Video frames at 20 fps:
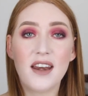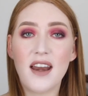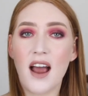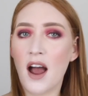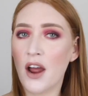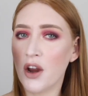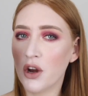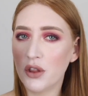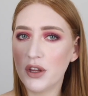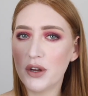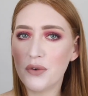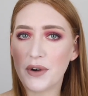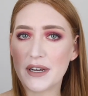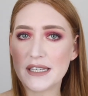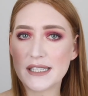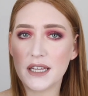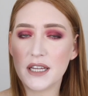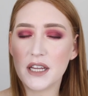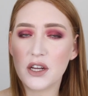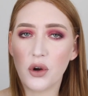Now I only
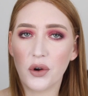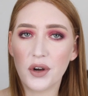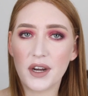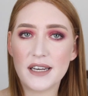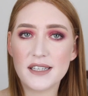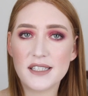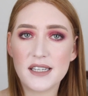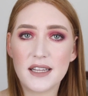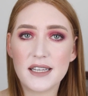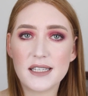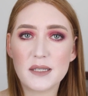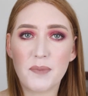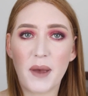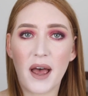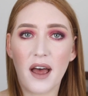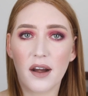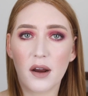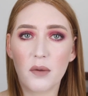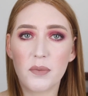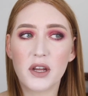recently got into this
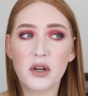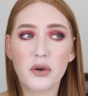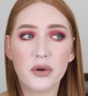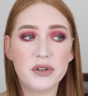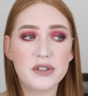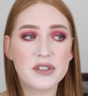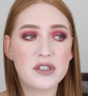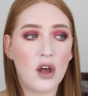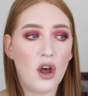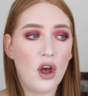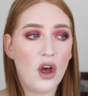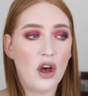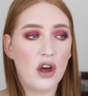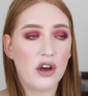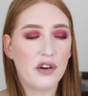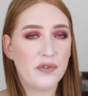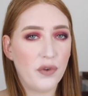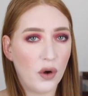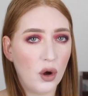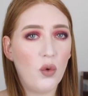powder because
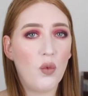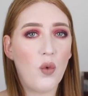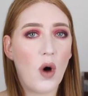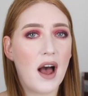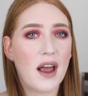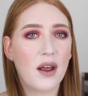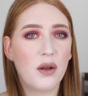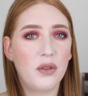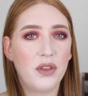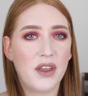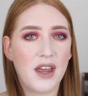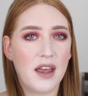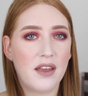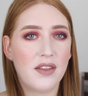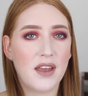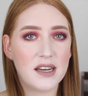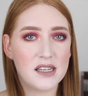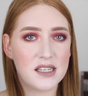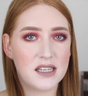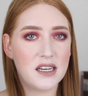for a while there
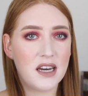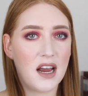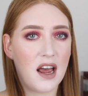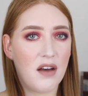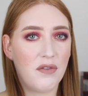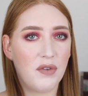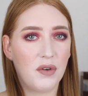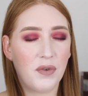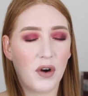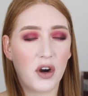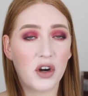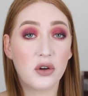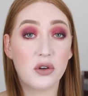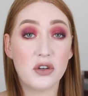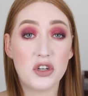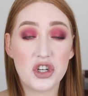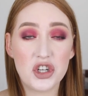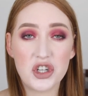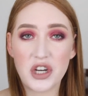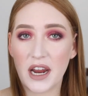they didn't have a very
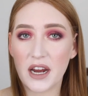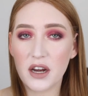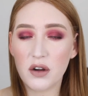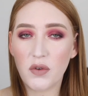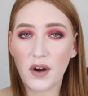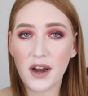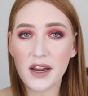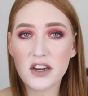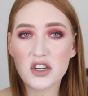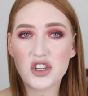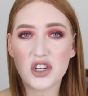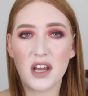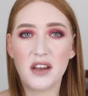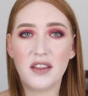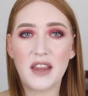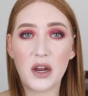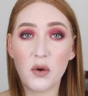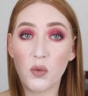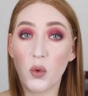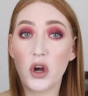good shade range
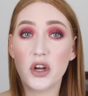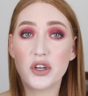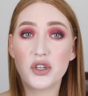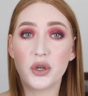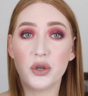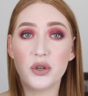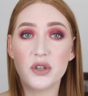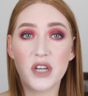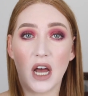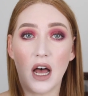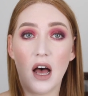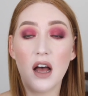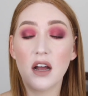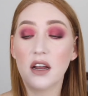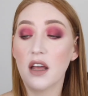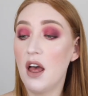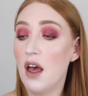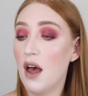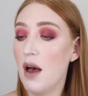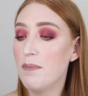and they were too
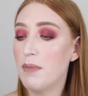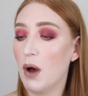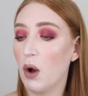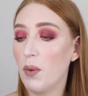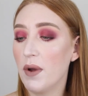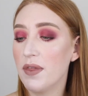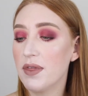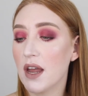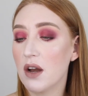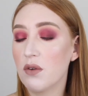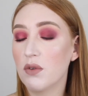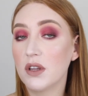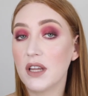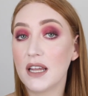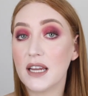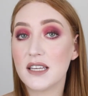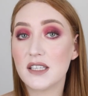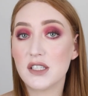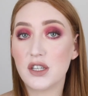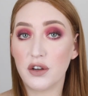dark. But when they
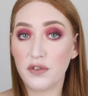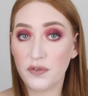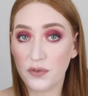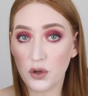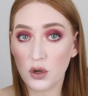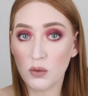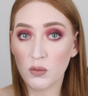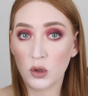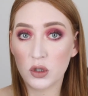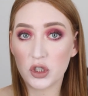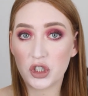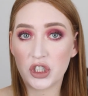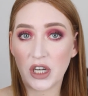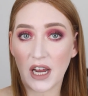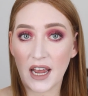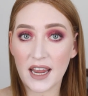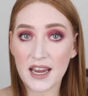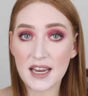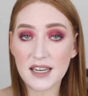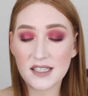released a few more
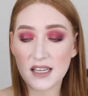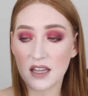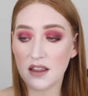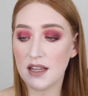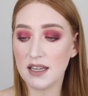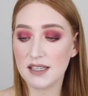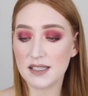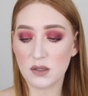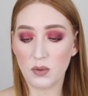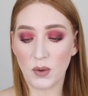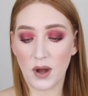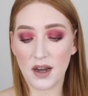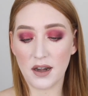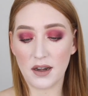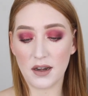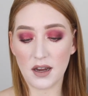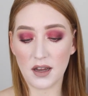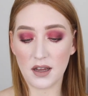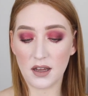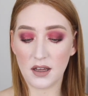shades, this
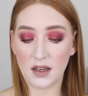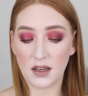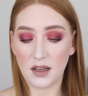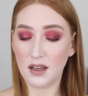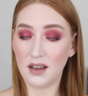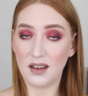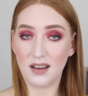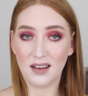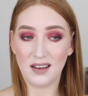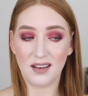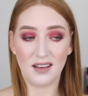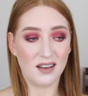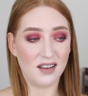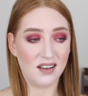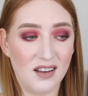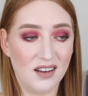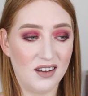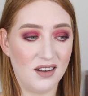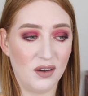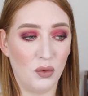one
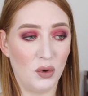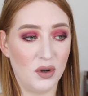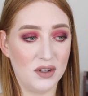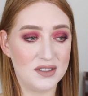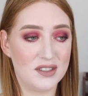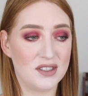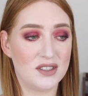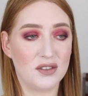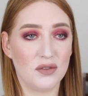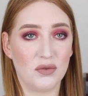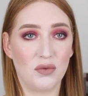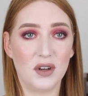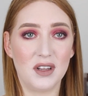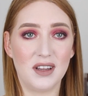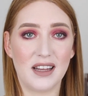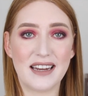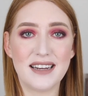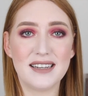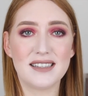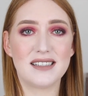was
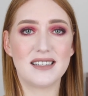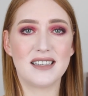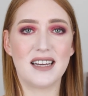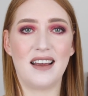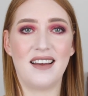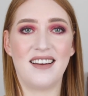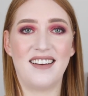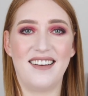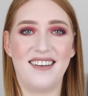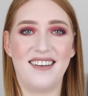released.